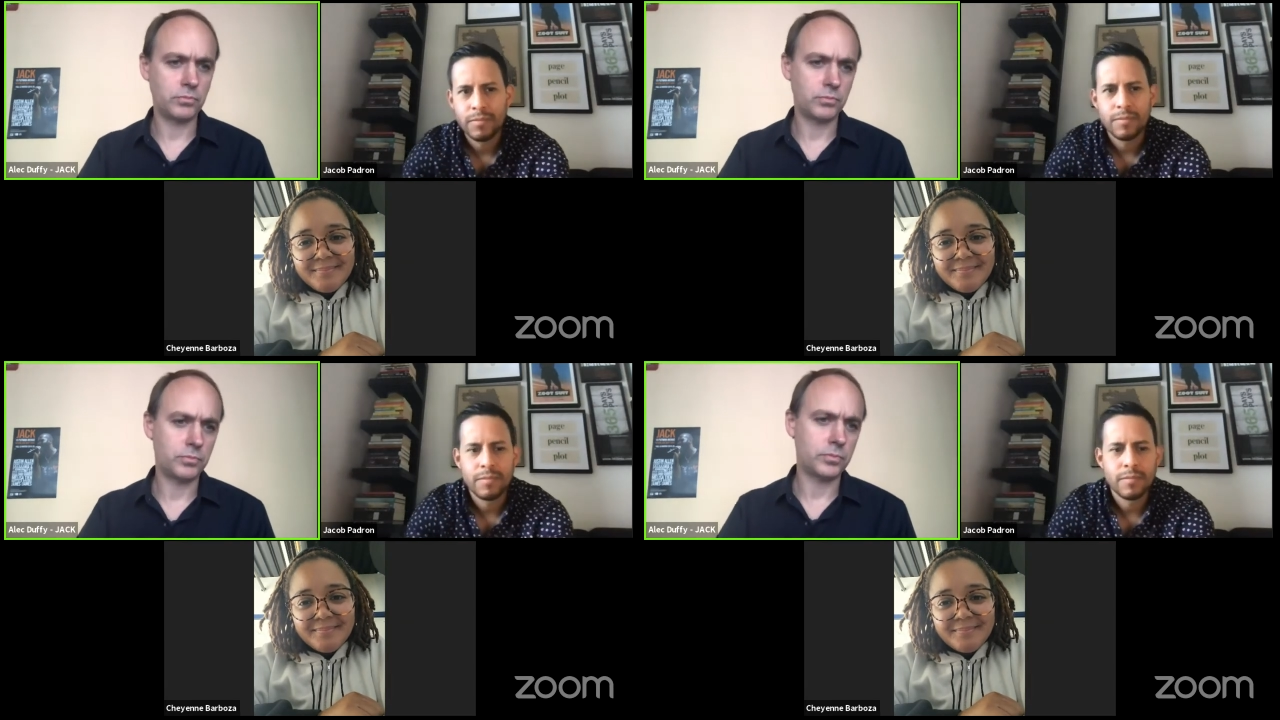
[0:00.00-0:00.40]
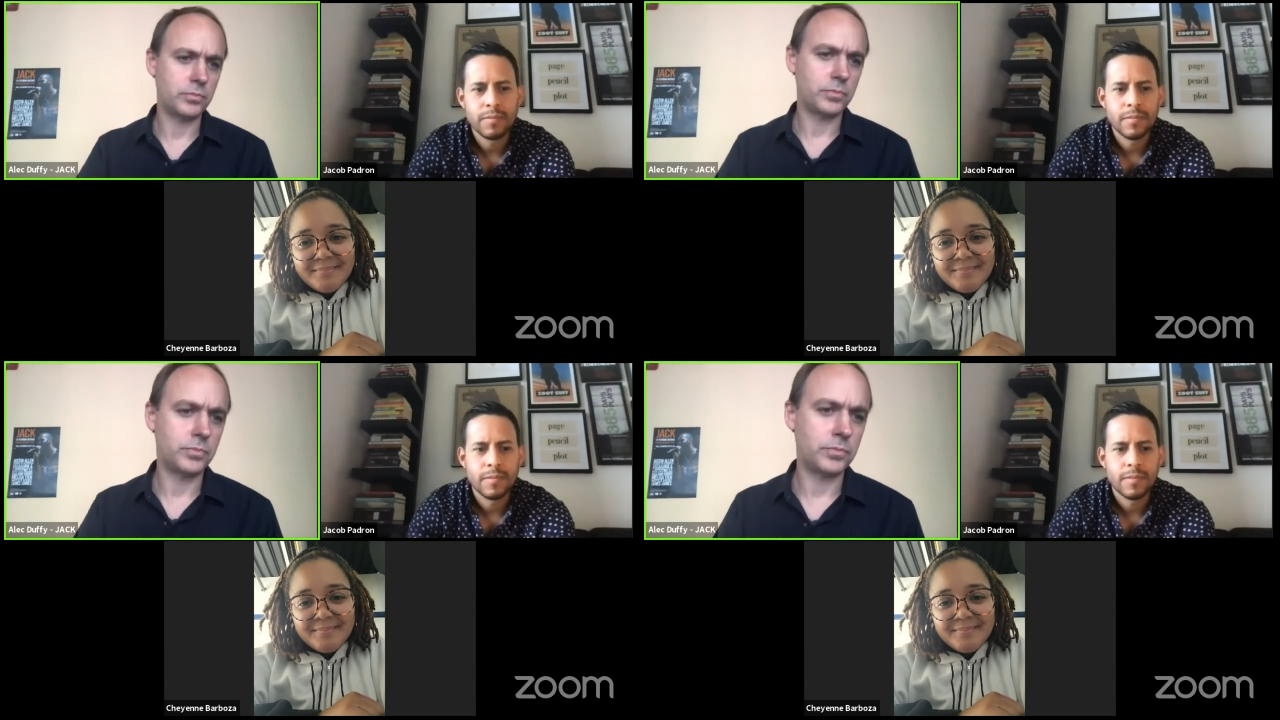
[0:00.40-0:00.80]

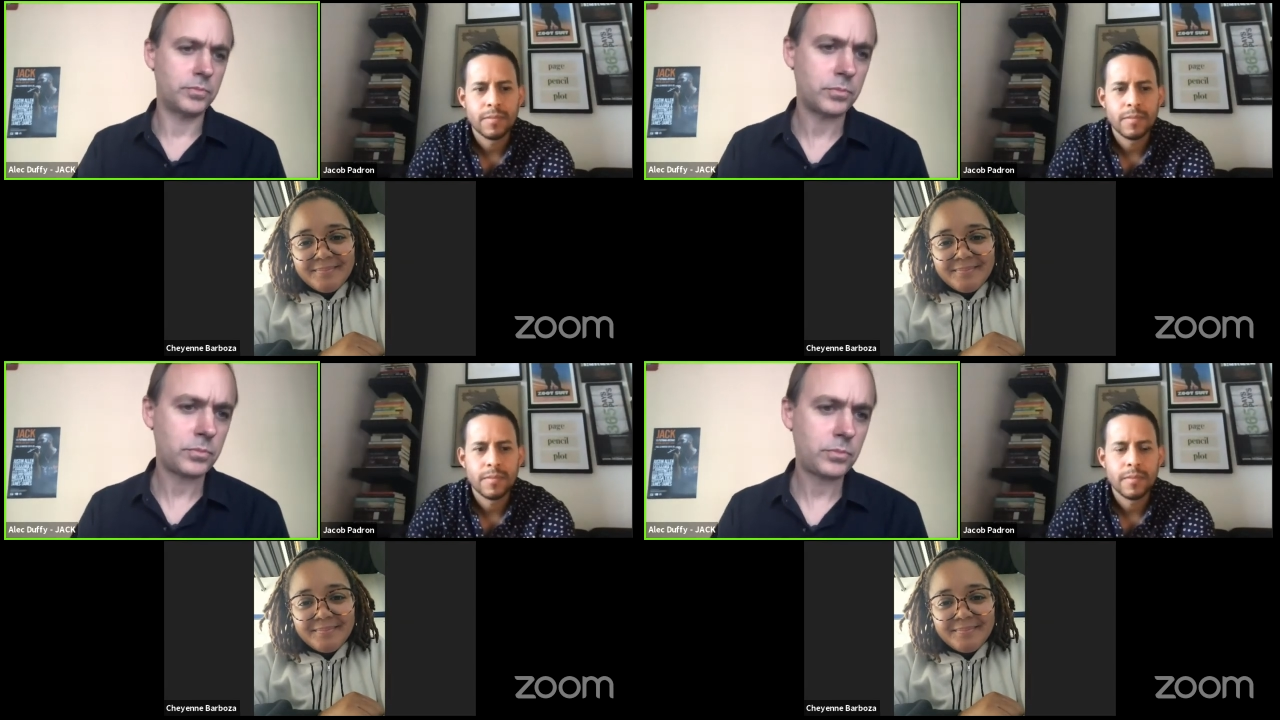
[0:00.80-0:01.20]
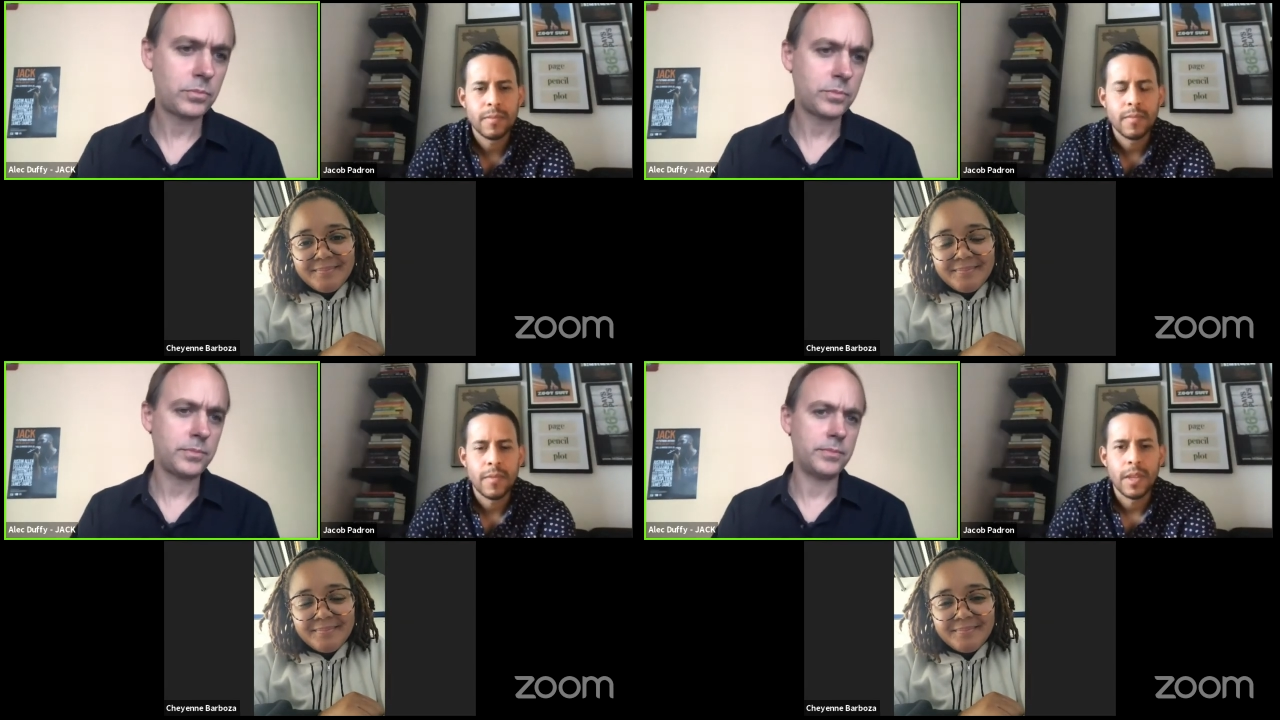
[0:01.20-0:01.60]

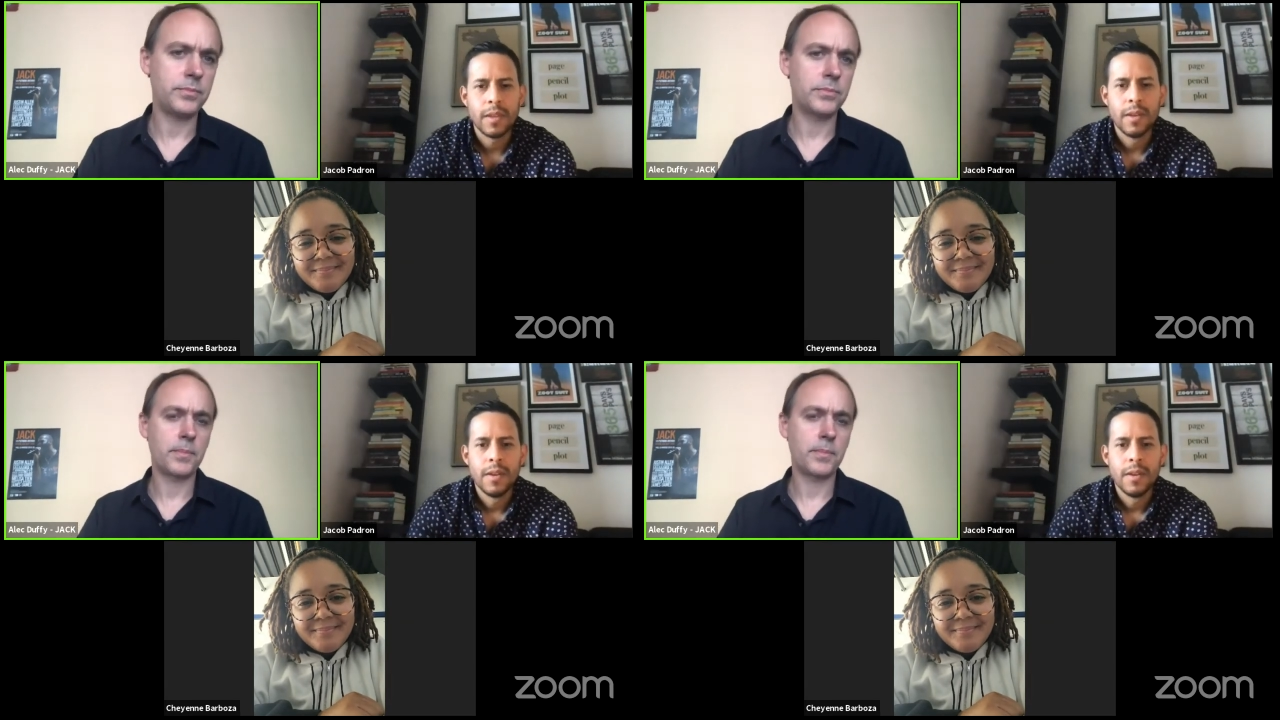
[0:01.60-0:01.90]
No one is speaking in this clip.